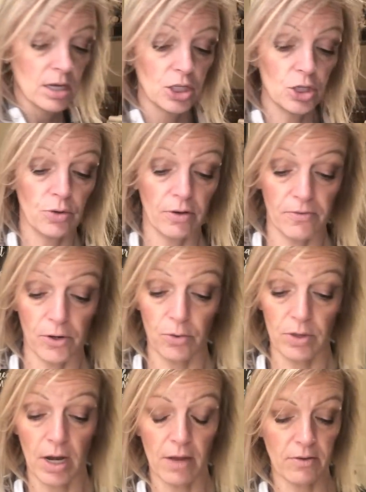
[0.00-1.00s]
UFO
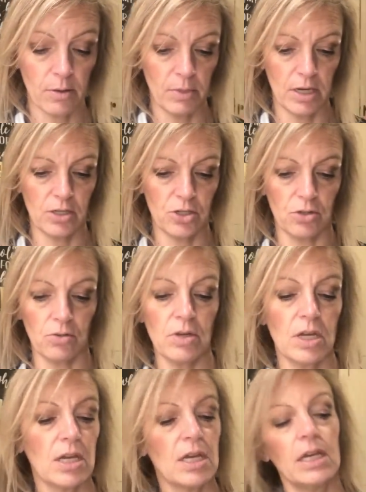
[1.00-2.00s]
that I've committed to.
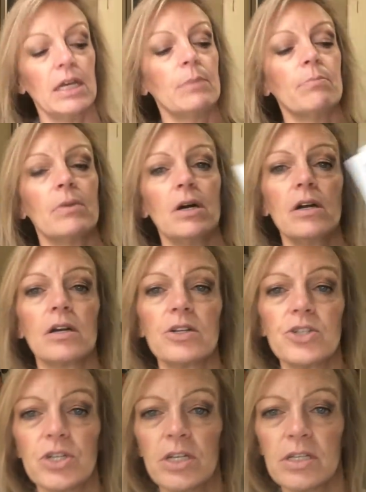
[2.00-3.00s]
In
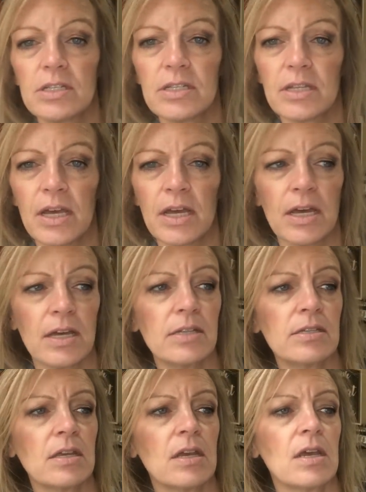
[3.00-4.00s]
March, it
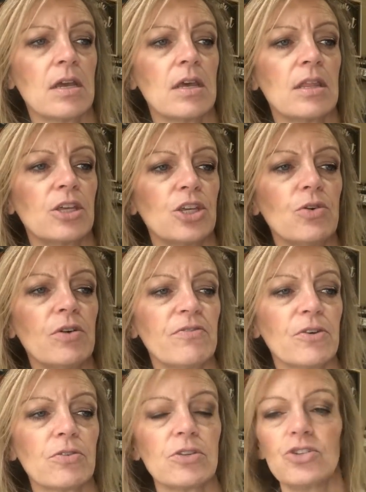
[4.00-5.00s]
says the
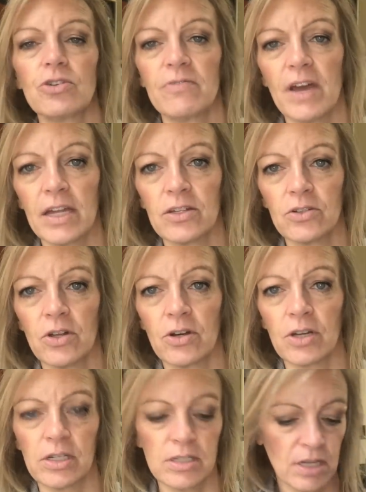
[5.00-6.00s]
UFO that you have had the
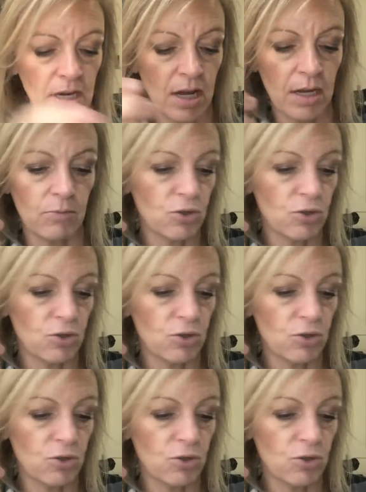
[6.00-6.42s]
longest, and I am